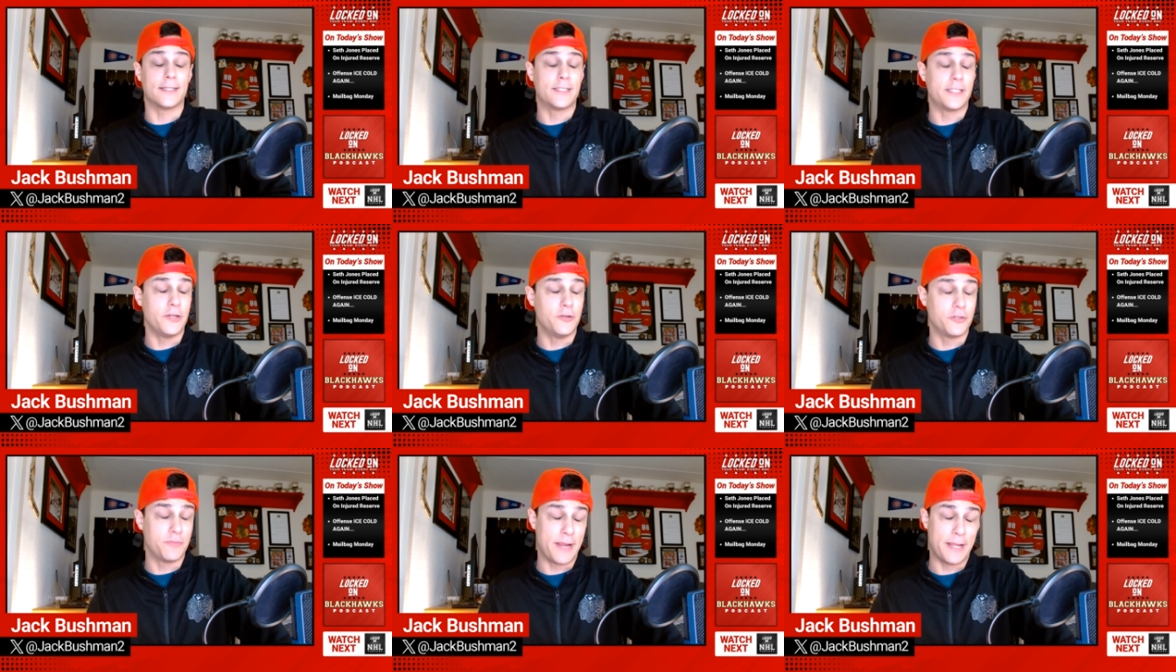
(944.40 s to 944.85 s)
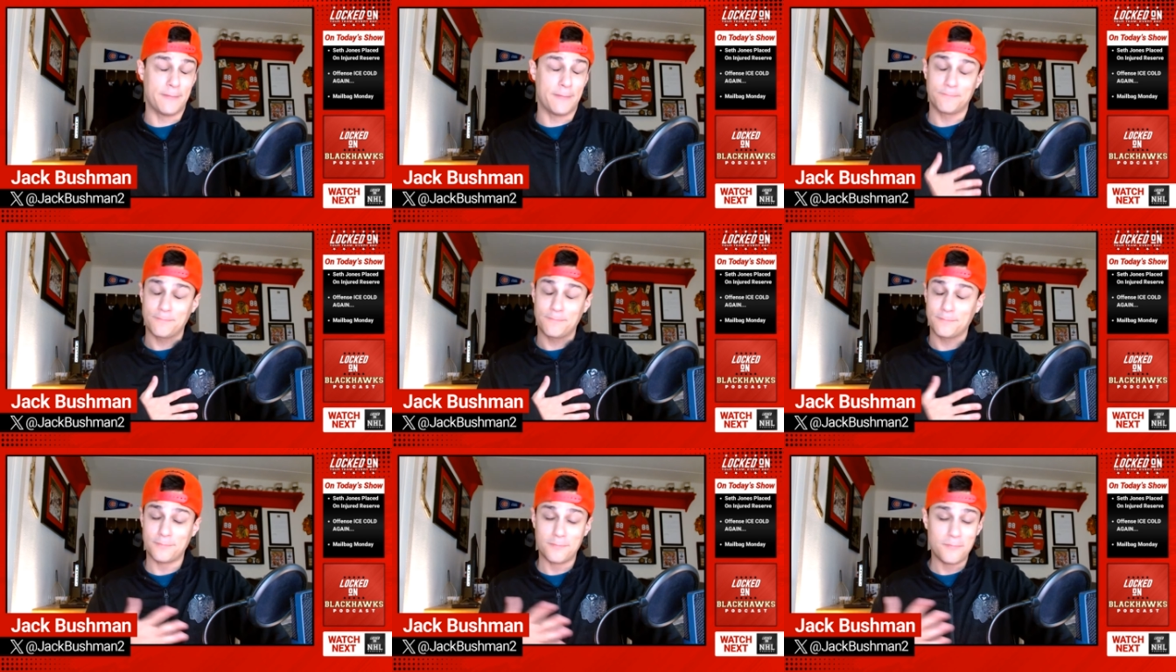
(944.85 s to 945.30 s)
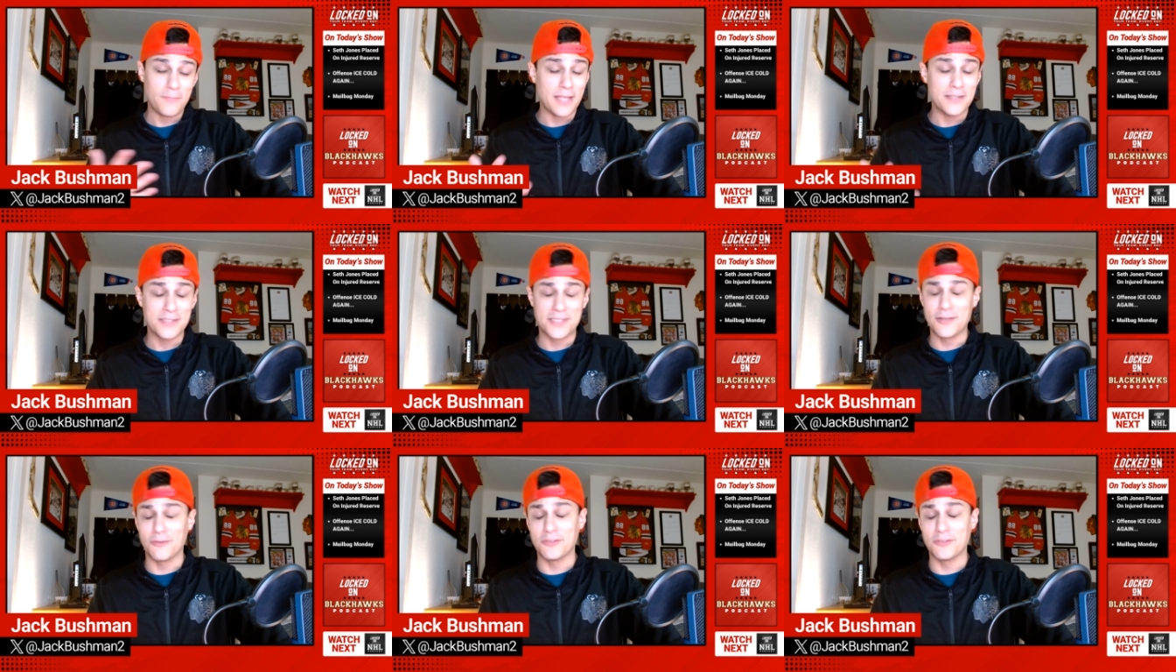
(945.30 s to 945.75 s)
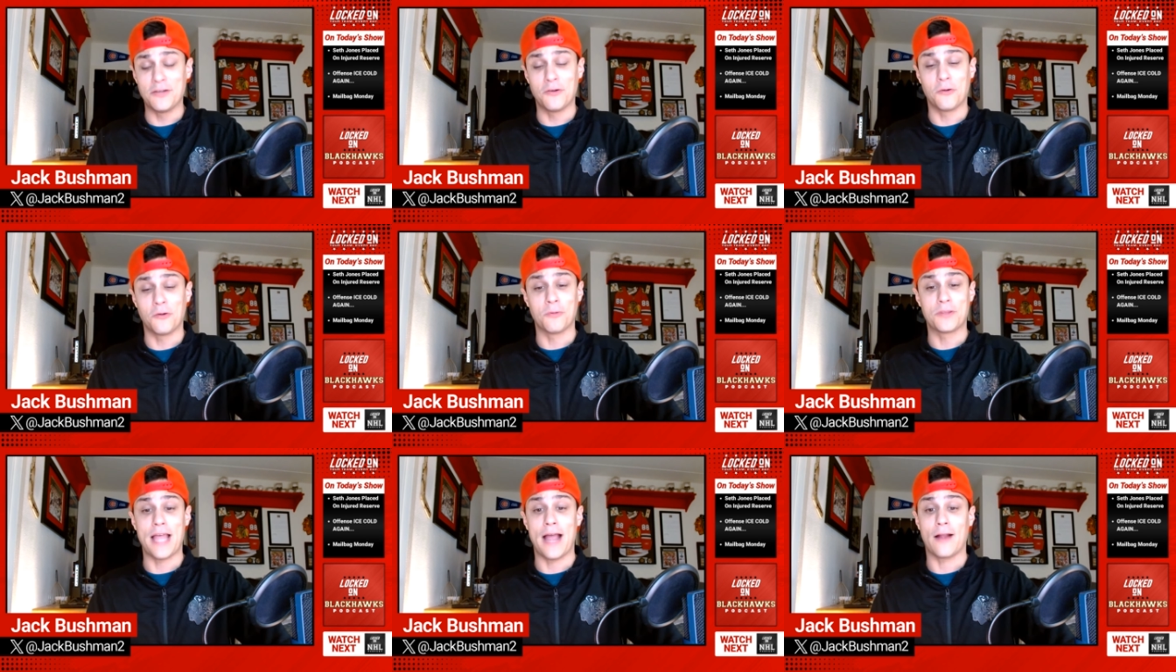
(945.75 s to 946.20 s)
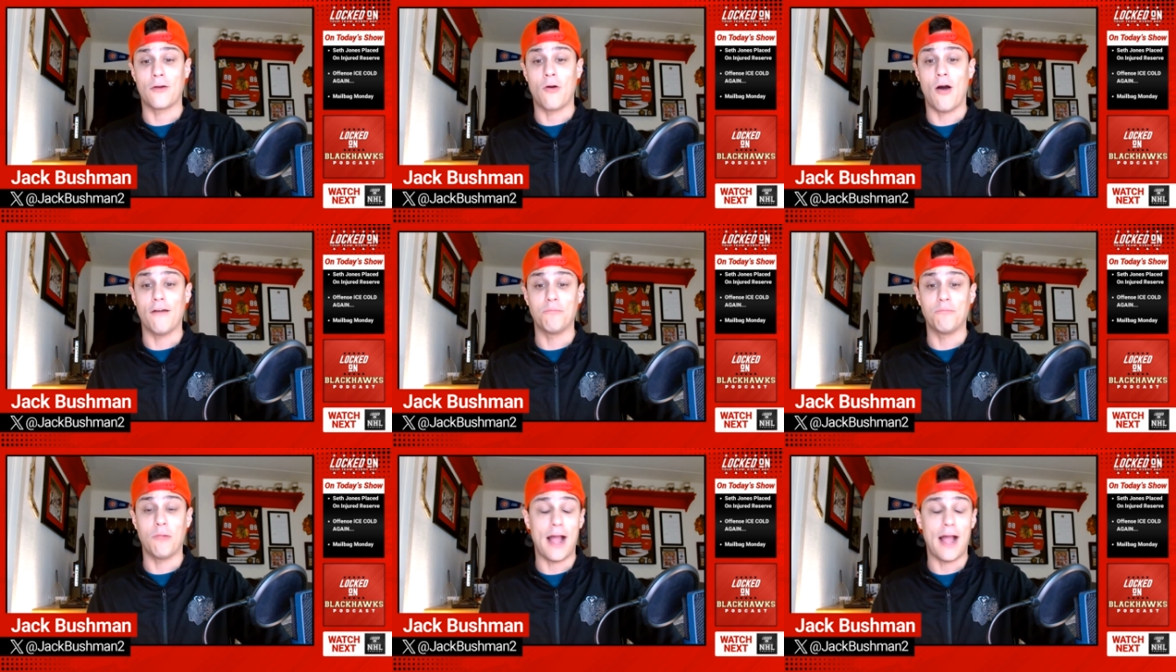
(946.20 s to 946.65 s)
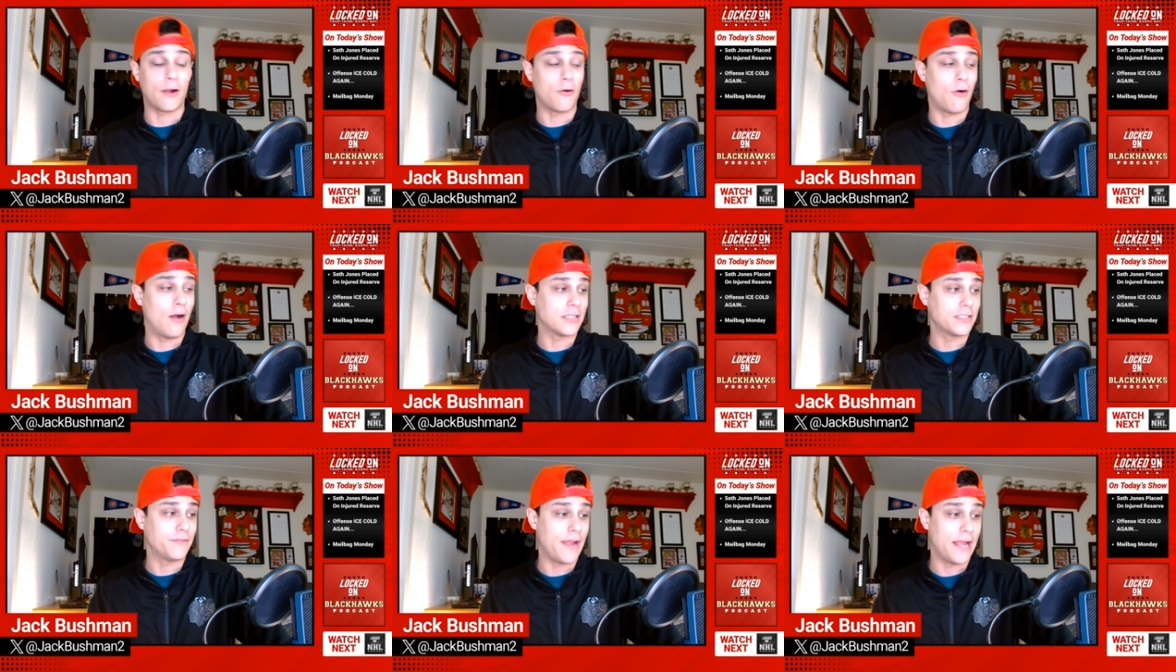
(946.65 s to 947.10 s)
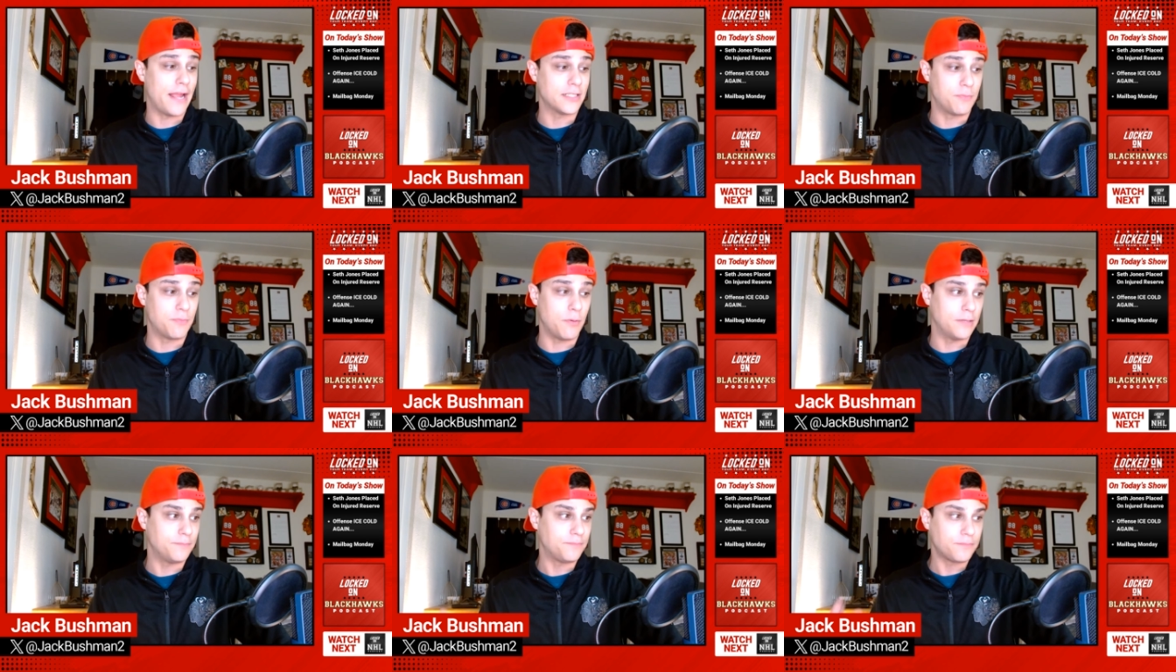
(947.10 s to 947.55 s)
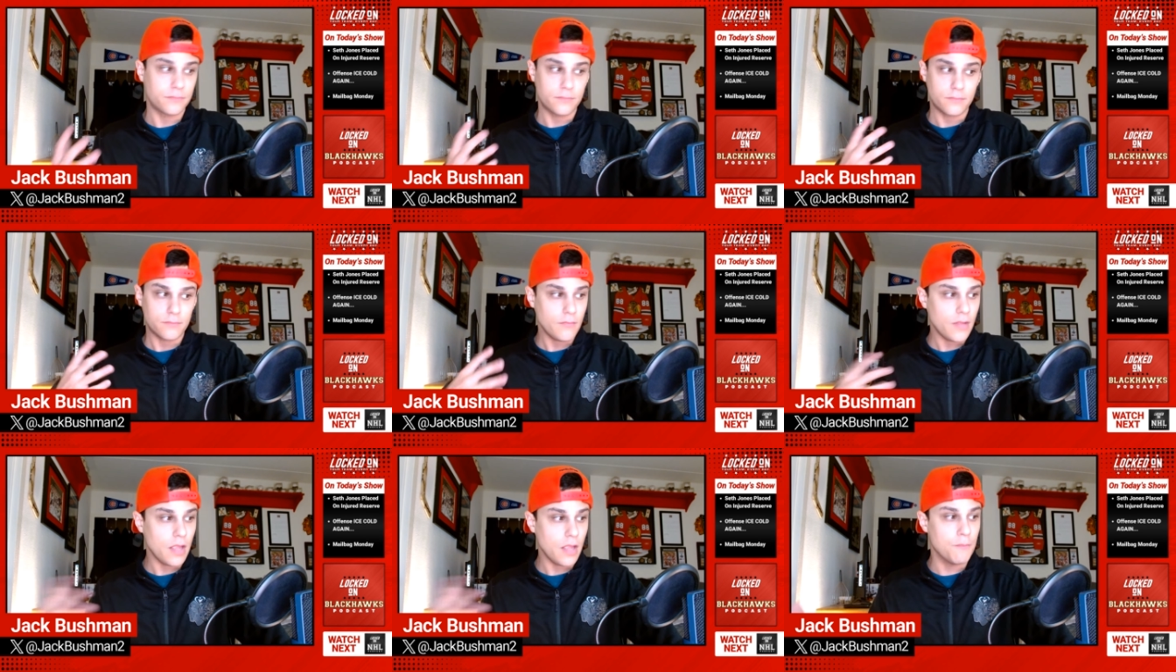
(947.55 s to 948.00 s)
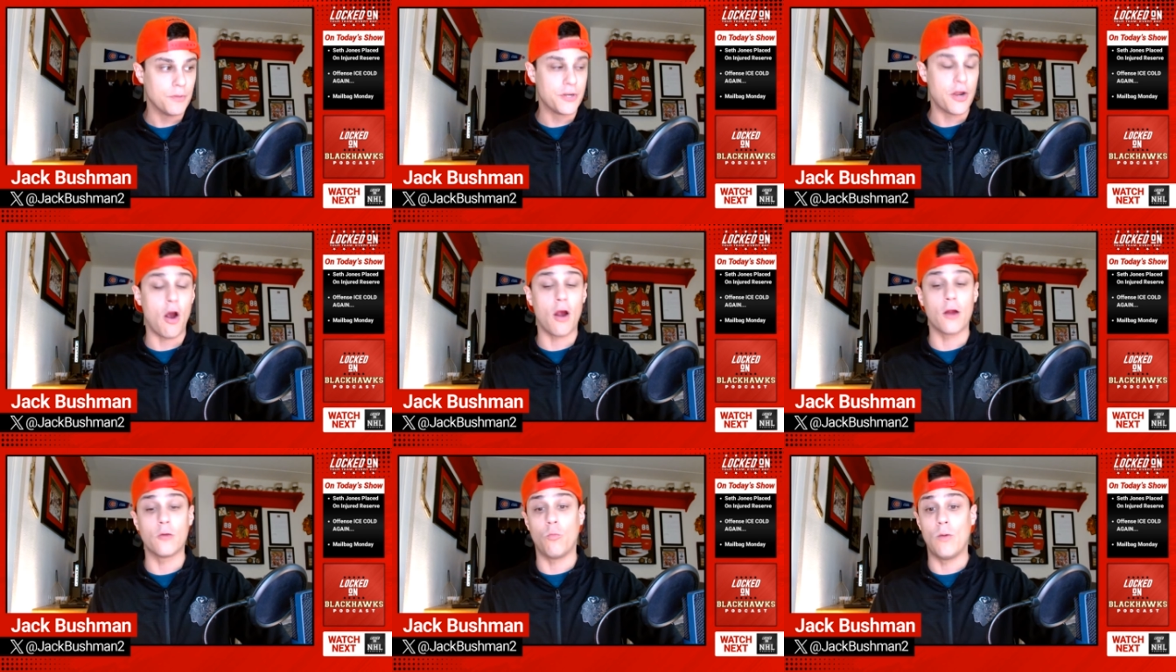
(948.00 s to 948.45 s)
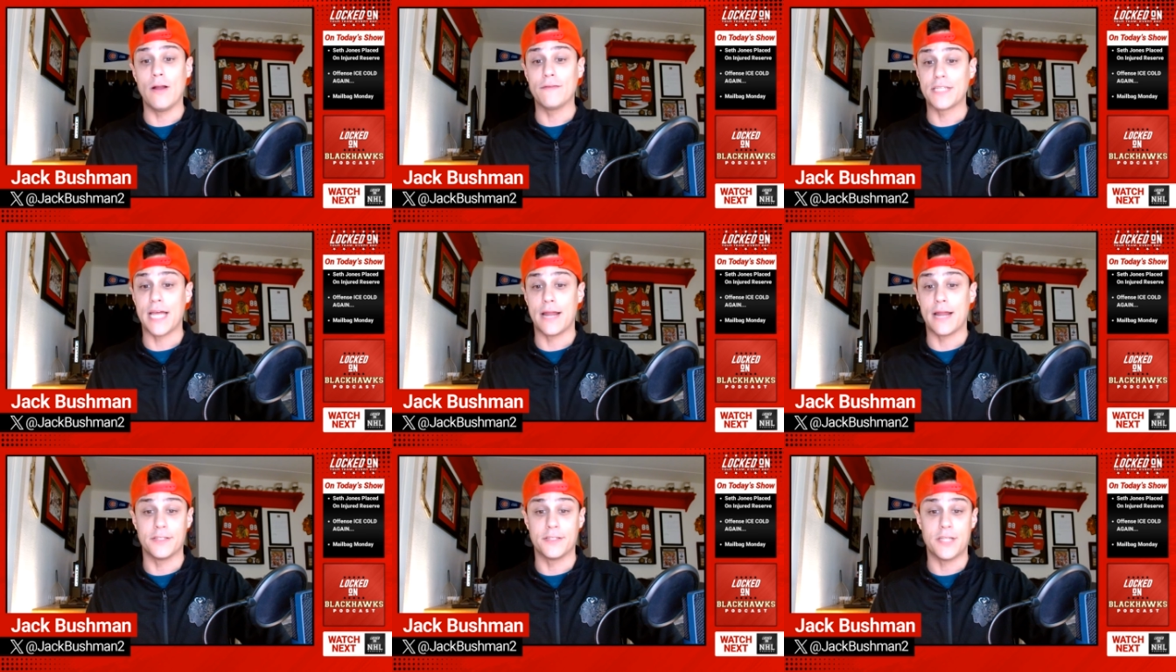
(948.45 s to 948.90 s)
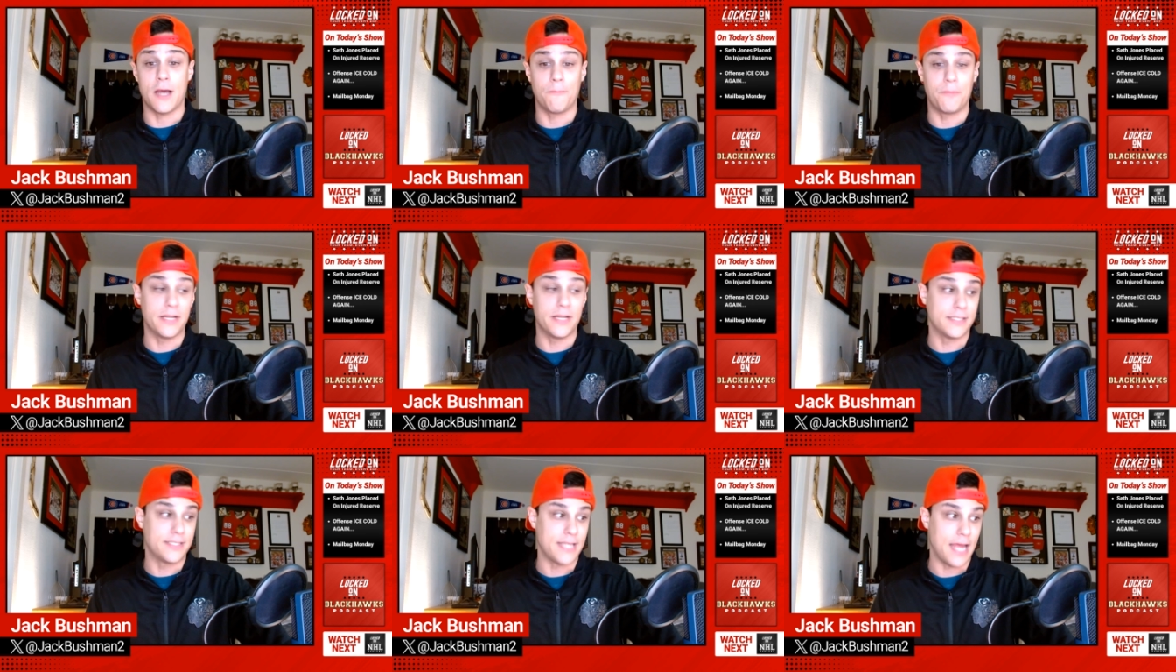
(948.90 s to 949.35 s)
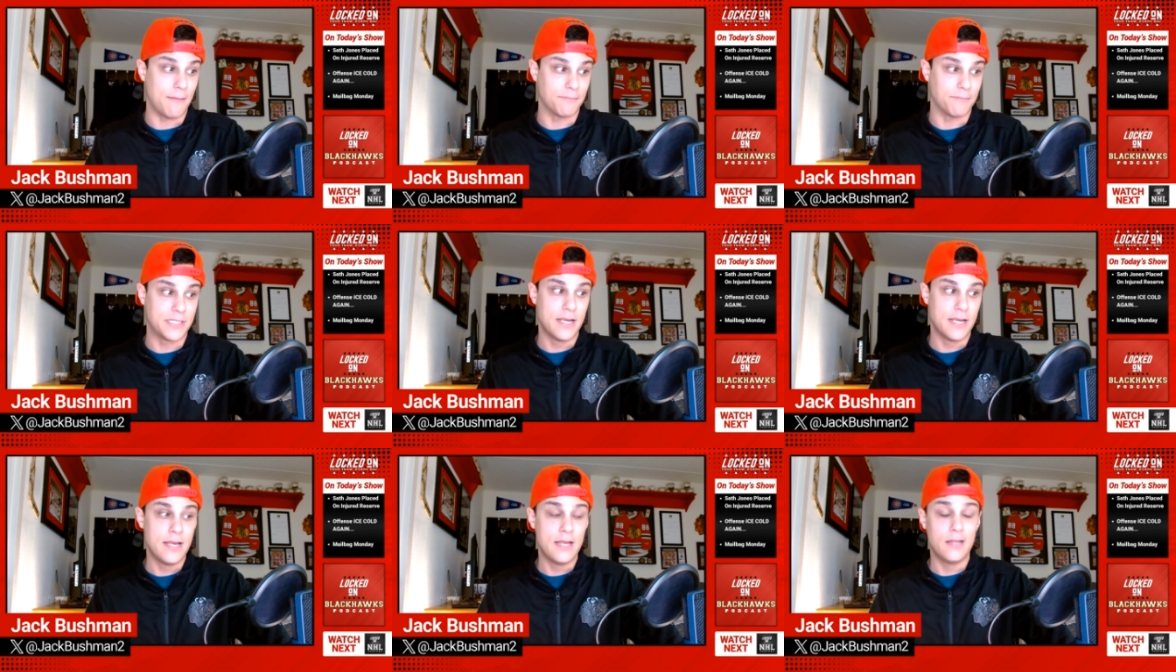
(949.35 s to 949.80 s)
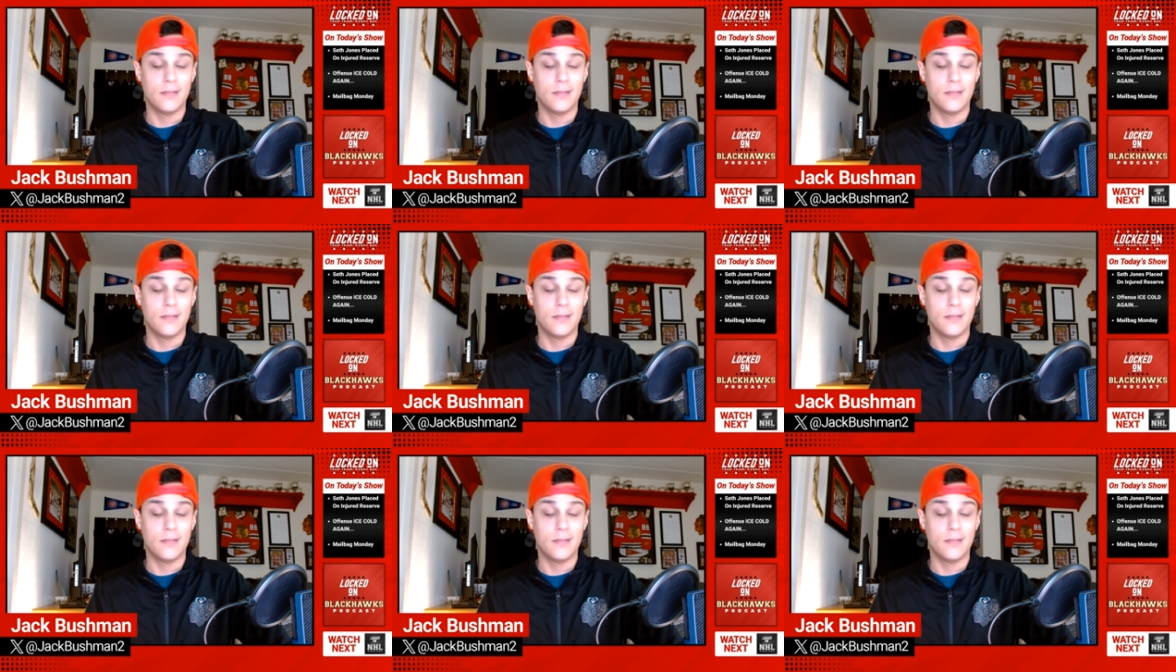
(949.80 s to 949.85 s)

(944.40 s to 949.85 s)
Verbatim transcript: Excuse me still dealing with that cough, Blackhawks fans, but Bedard whiffs on a dumping attempt,